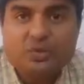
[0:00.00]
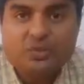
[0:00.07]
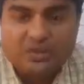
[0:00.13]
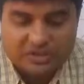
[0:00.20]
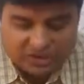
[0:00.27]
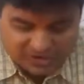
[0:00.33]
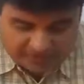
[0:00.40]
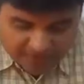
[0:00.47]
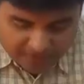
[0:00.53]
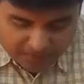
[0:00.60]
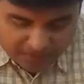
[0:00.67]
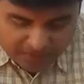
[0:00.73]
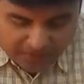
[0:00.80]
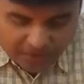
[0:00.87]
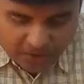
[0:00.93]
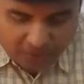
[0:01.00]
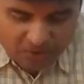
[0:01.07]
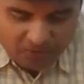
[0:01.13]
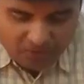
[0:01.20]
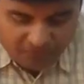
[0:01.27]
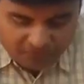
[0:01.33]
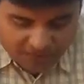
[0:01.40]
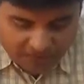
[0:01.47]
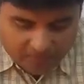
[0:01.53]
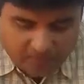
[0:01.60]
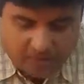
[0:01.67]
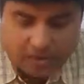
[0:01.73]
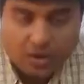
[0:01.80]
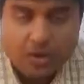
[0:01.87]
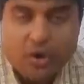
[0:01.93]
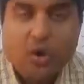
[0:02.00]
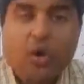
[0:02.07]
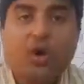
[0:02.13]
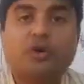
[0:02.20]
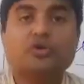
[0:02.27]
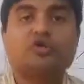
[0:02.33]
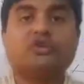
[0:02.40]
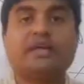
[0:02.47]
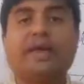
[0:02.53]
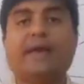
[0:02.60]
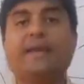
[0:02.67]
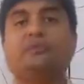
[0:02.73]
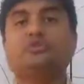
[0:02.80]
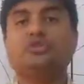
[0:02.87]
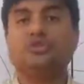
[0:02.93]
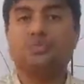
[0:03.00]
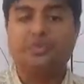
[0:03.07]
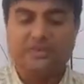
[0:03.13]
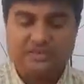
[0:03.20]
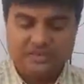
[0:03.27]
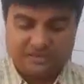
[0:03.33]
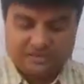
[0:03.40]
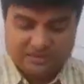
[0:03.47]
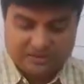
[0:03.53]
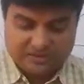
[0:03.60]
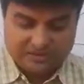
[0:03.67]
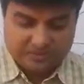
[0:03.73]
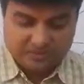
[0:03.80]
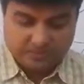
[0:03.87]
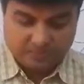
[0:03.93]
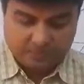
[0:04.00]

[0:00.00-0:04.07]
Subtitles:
to the stigma of a flower of same species.